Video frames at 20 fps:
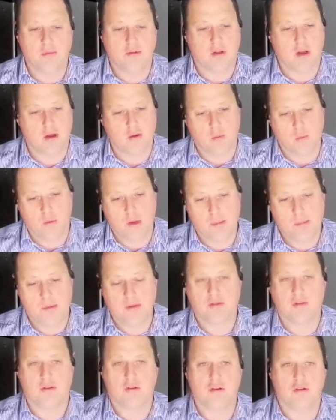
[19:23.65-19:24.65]
so we're
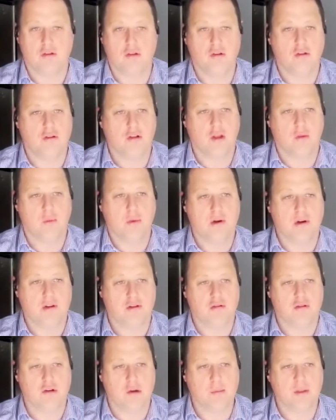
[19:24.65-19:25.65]
business as usual, and we're
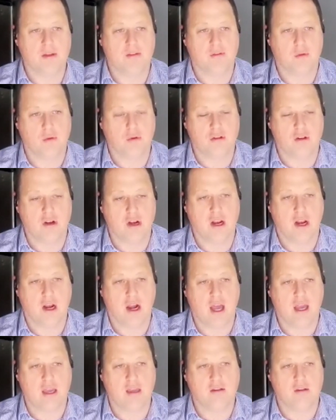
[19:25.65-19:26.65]
extremely fortunate and
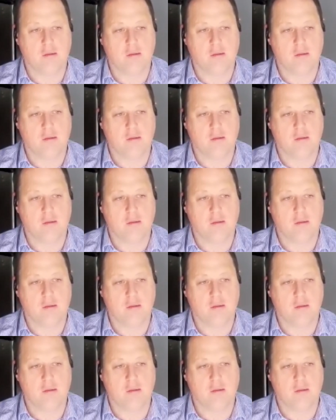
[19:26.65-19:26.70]
lucky